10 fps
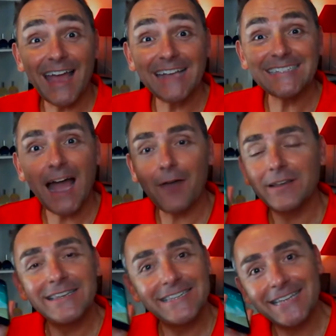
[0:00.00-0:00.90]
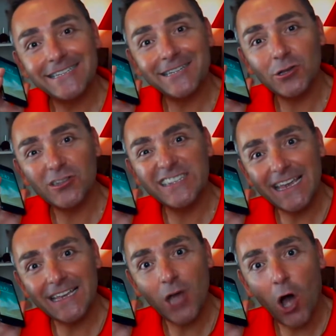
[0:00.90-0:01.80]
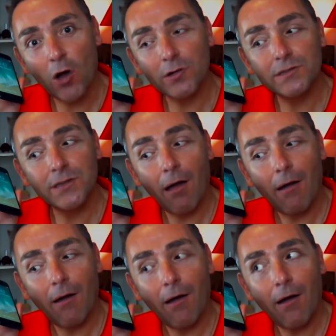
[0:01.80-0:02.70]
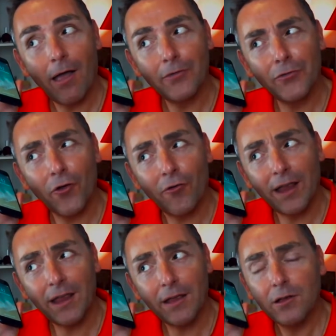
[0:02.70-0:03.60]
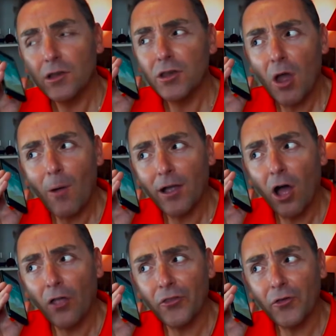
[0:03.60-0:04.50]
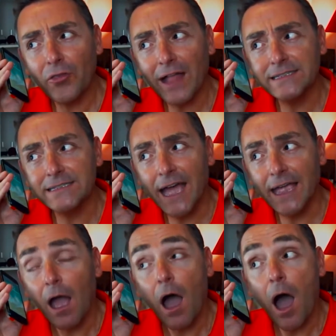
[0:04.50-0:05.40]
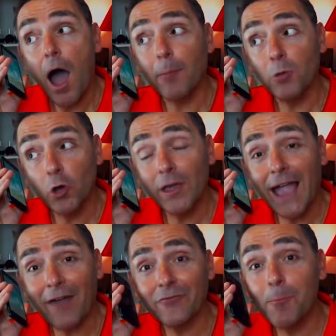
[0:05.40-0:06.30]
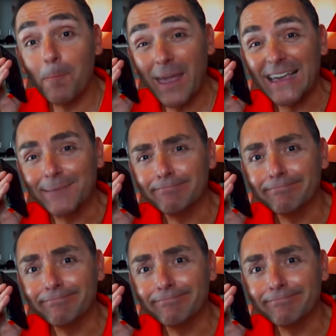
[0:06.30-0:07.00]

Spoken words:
is to have a digital detox. Sorry, no, I can't do that today. I'm looking after me.